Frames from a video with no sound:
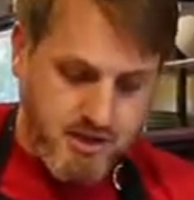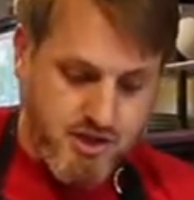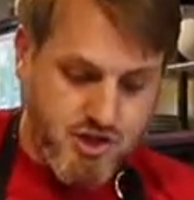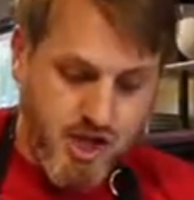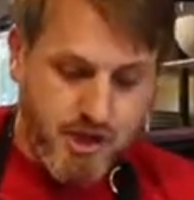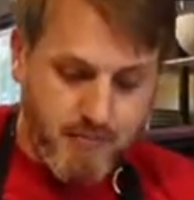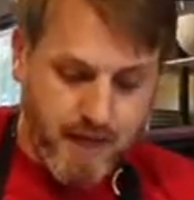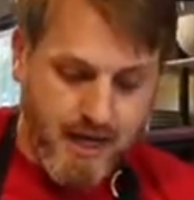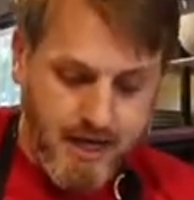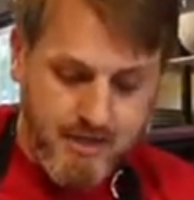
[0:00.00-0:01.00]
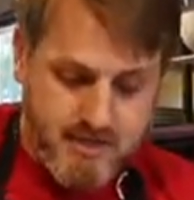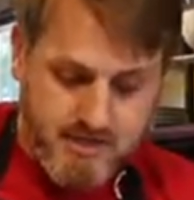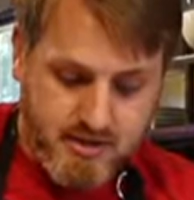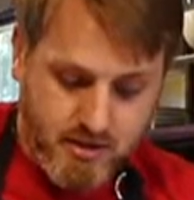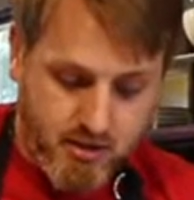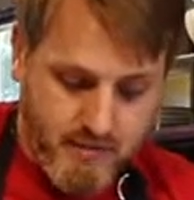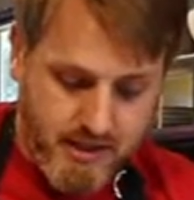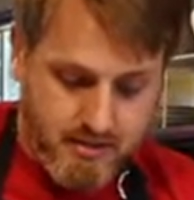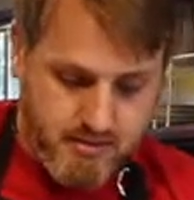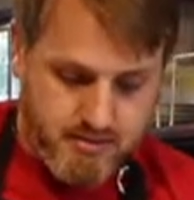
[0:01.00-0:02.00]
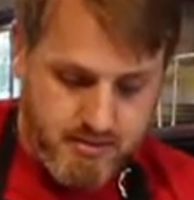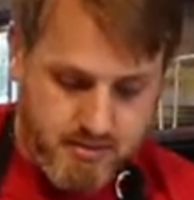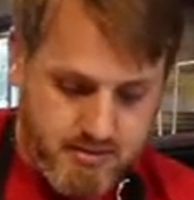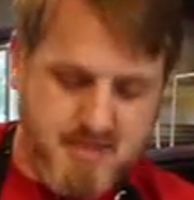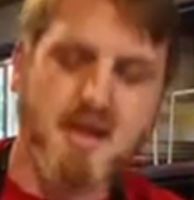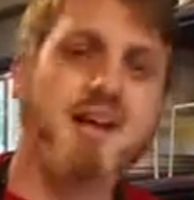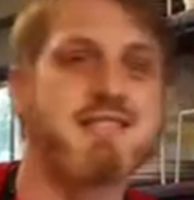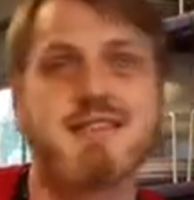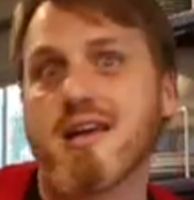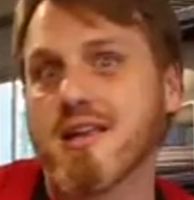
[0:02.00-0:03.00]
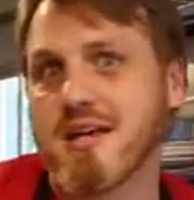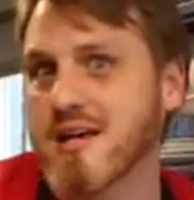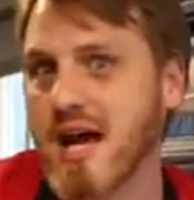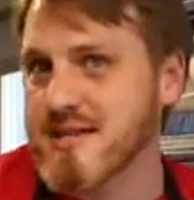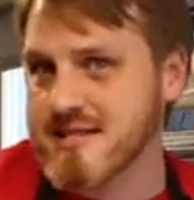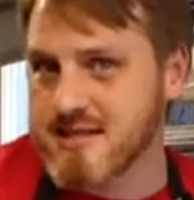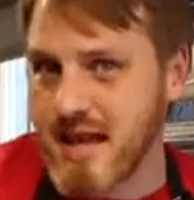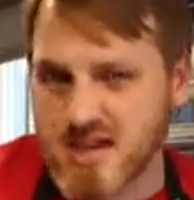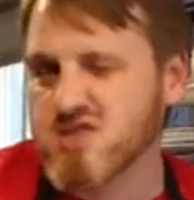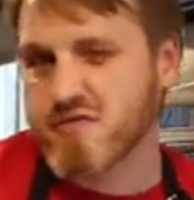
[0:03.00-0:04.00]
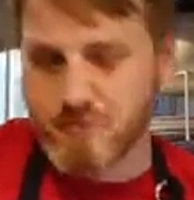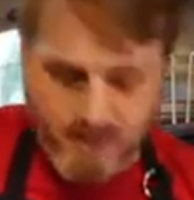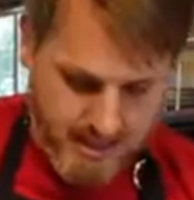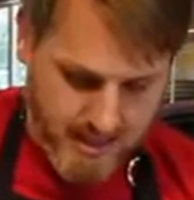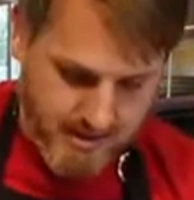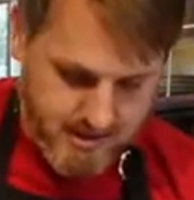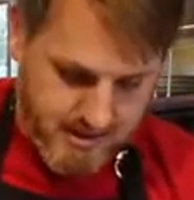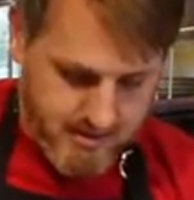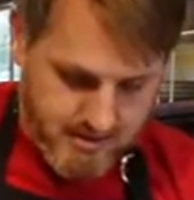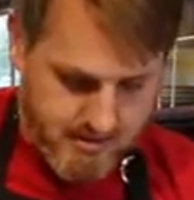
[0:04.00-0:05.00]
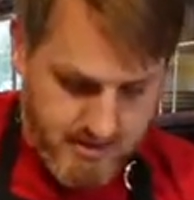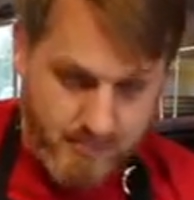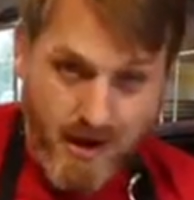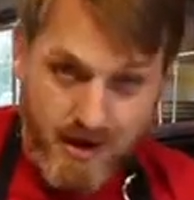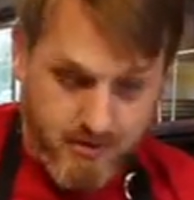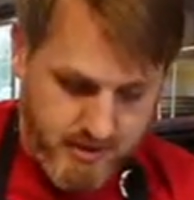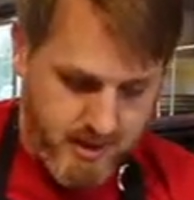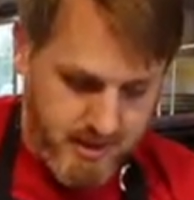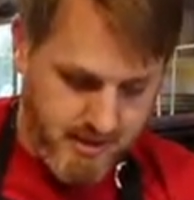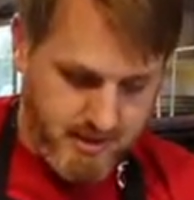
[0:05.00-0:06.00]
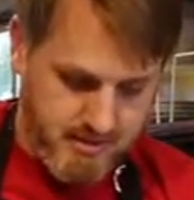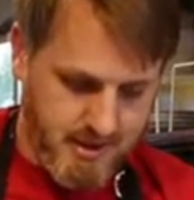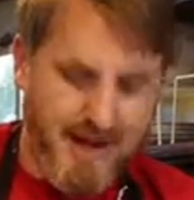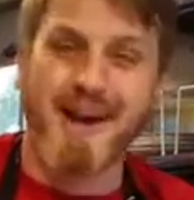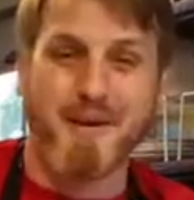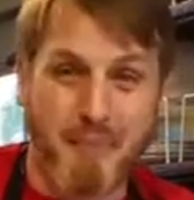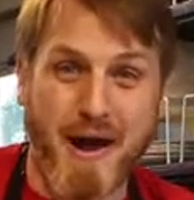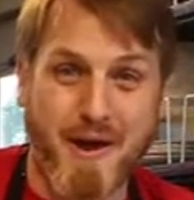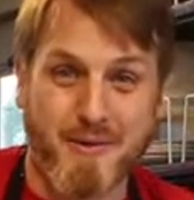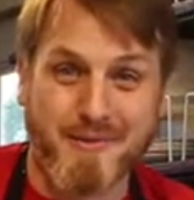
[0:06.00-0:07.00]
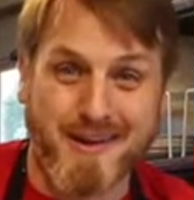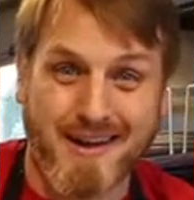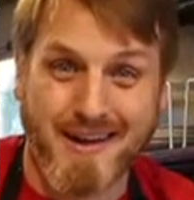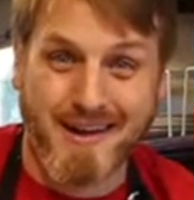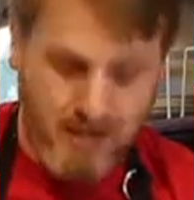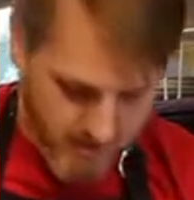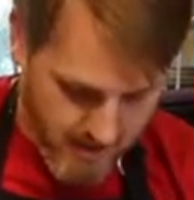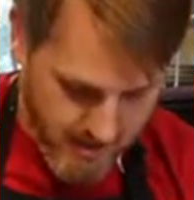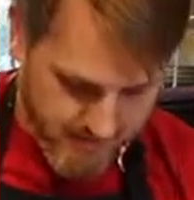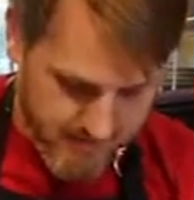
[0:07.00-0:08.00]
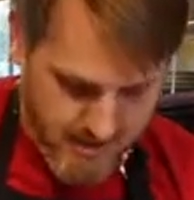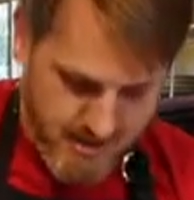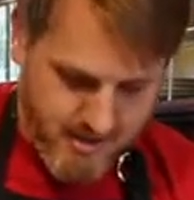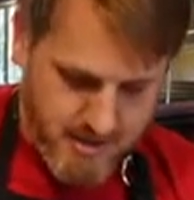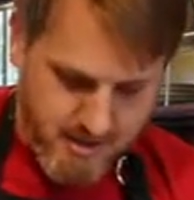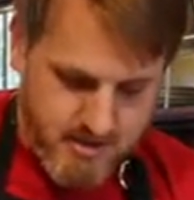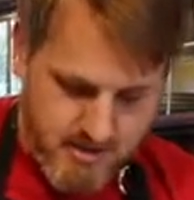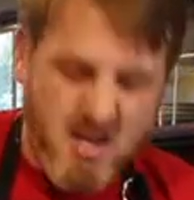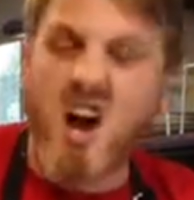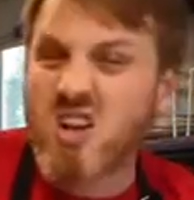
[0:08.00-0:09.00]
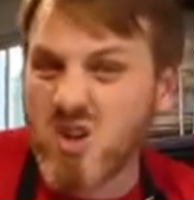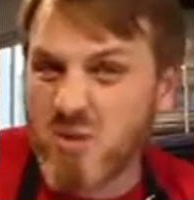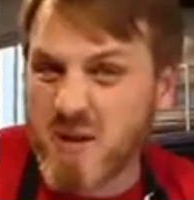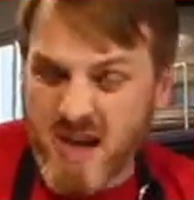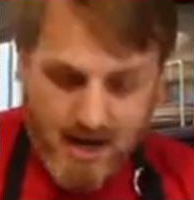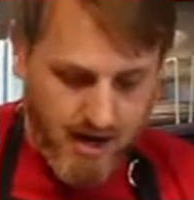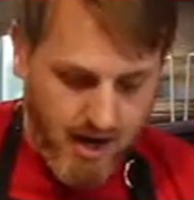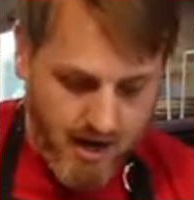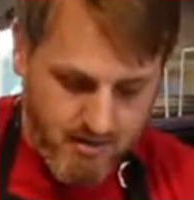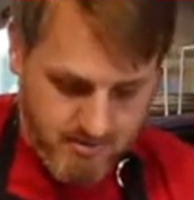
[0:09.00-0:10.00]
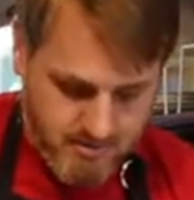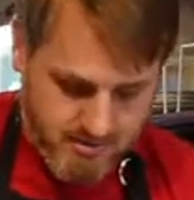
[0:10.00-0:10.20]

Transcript: Shake your pan just a little bit. This is not as delicate as an angel food cake. It's a pound cake. Pound. right? Knock a little bit of air out.